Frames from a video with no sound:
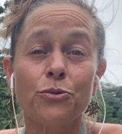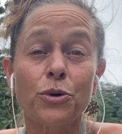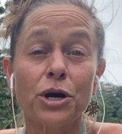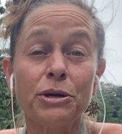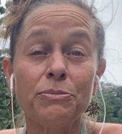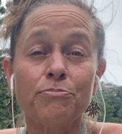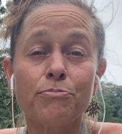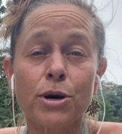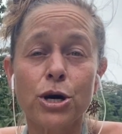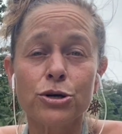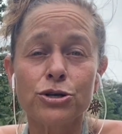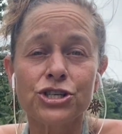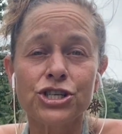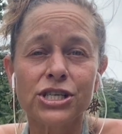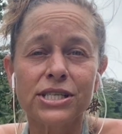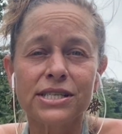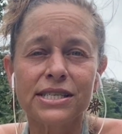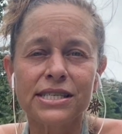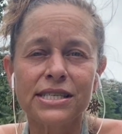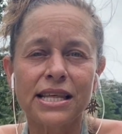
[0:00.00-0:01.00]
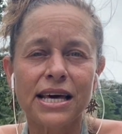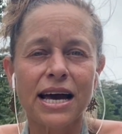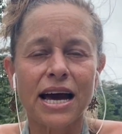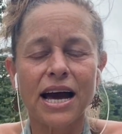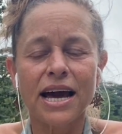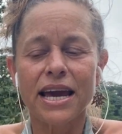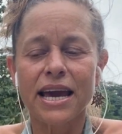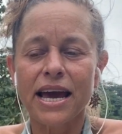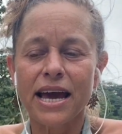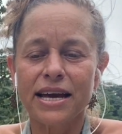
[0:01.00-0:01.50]
emotions that
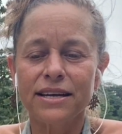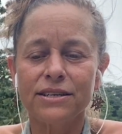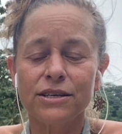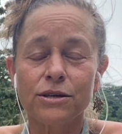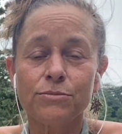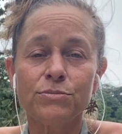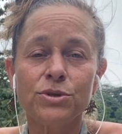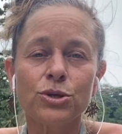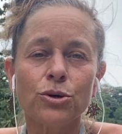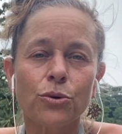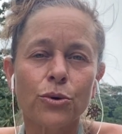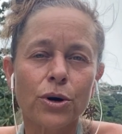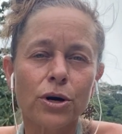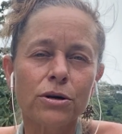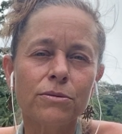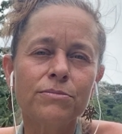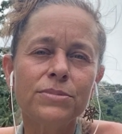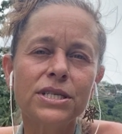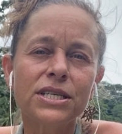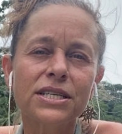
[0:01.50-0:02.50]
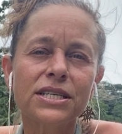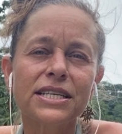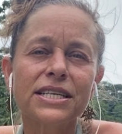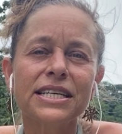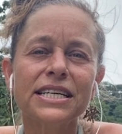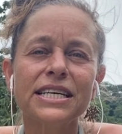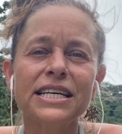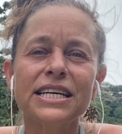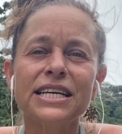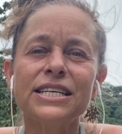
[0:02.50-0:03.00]
I had absorbed.
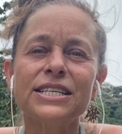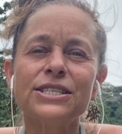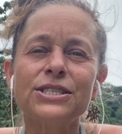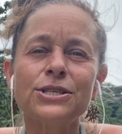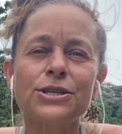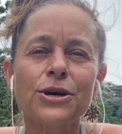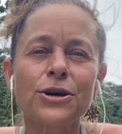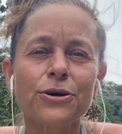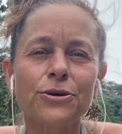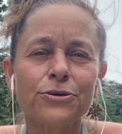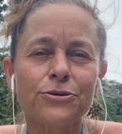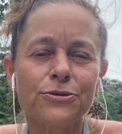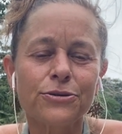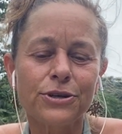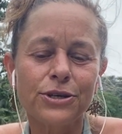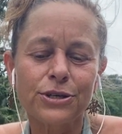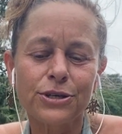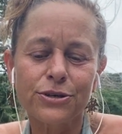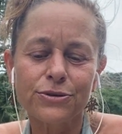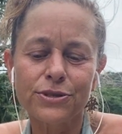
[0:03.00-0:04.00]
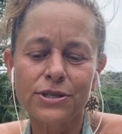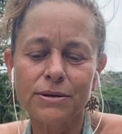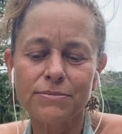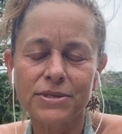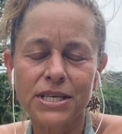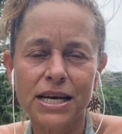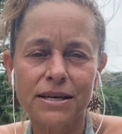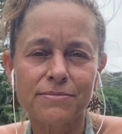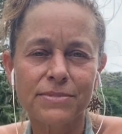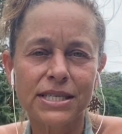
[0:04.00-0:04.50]
So,
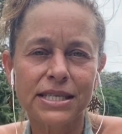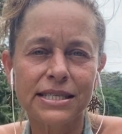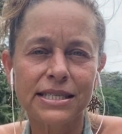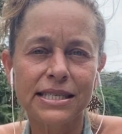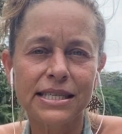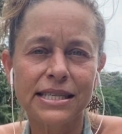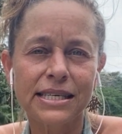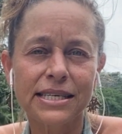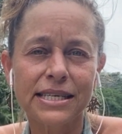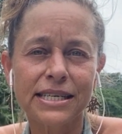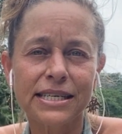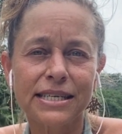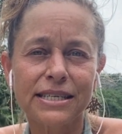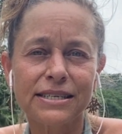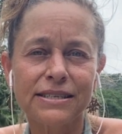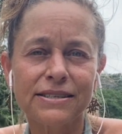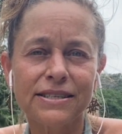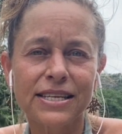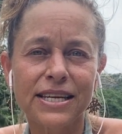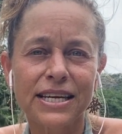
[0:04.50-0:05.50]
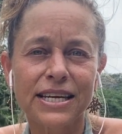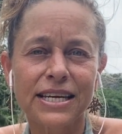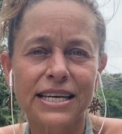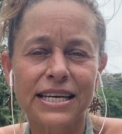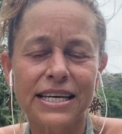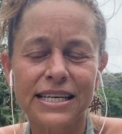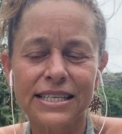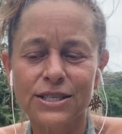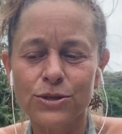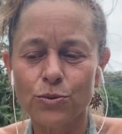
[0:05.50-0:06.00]
sometimes
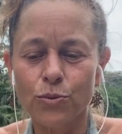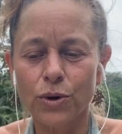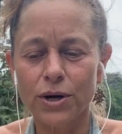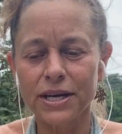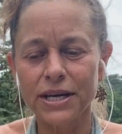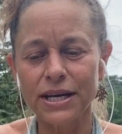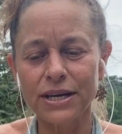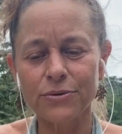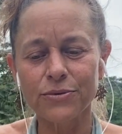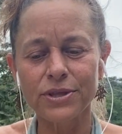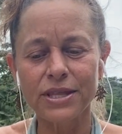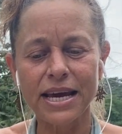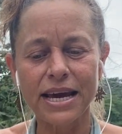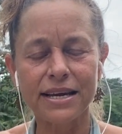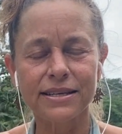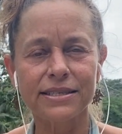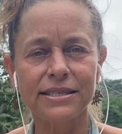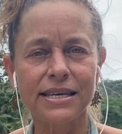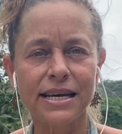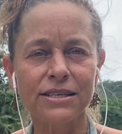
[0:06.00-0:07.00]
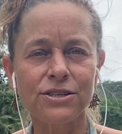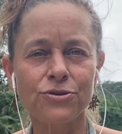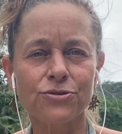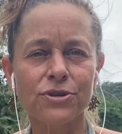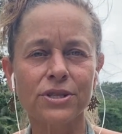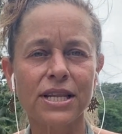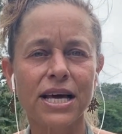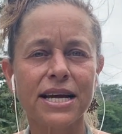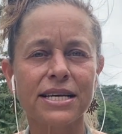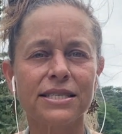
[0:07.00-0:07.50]
it's working with the ancestral
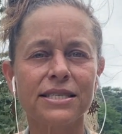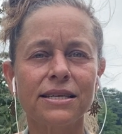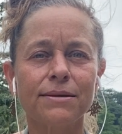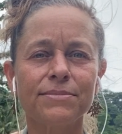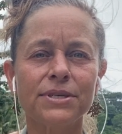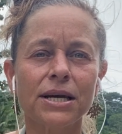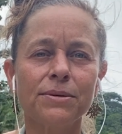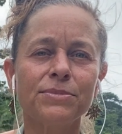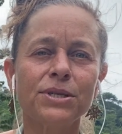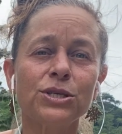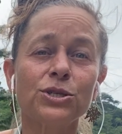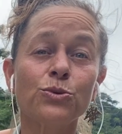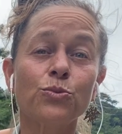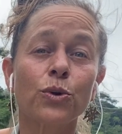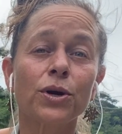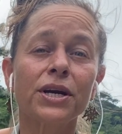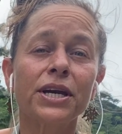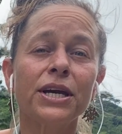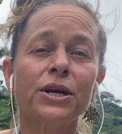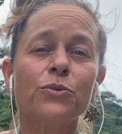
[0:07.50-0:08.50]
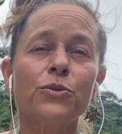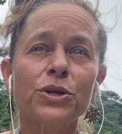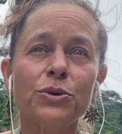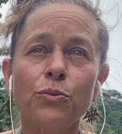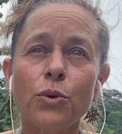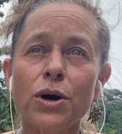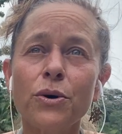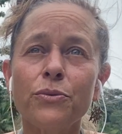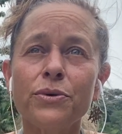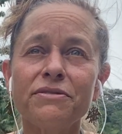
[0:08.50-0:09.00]
line. Sometimes it's working with
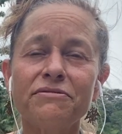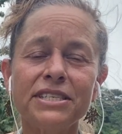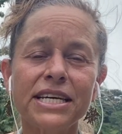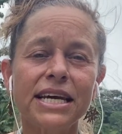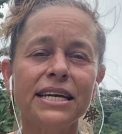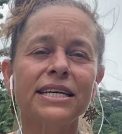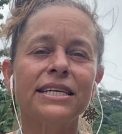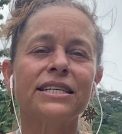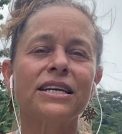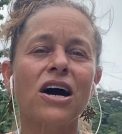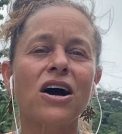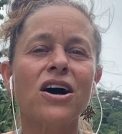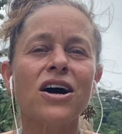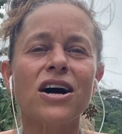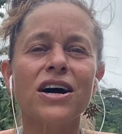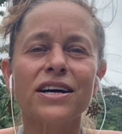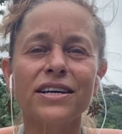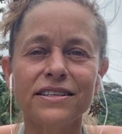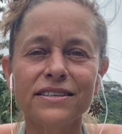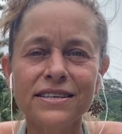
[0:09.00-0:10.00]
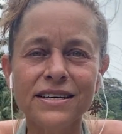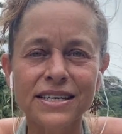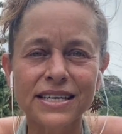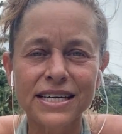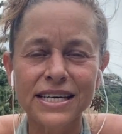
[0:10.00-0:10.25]
what we've taken on